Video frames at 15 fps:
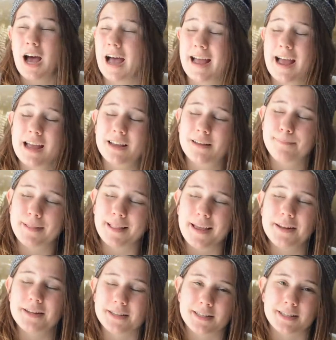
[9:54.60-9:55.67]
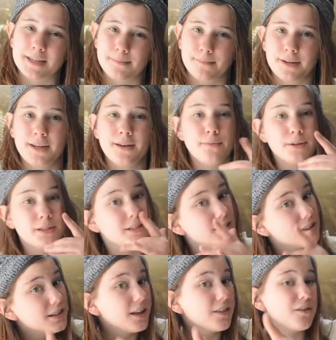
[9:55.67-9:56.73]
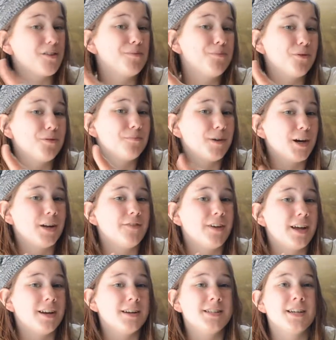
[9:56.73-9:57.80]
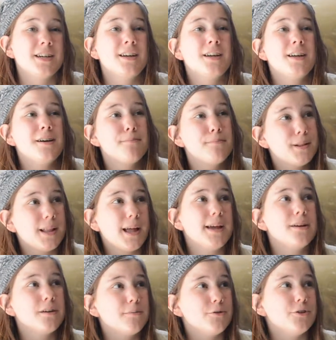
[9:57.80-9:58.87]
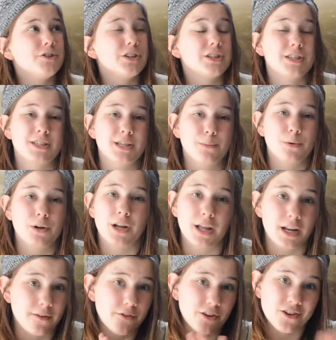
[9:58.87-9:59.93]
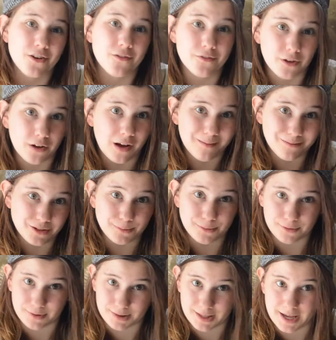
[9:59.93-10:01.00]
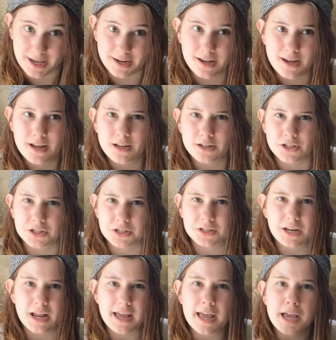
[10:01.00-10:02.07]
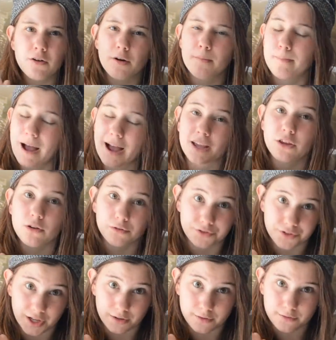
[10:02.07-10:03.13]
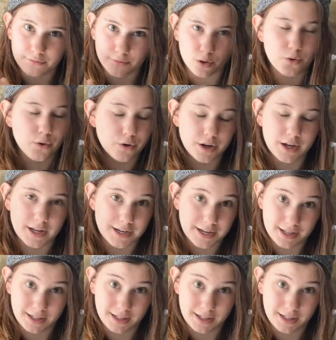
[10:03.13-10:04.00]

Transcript: I played it to somebody, which is another important part of editing. play your music to someone, and if you don't feel comfortable with that, just hear it back yourself. Record it and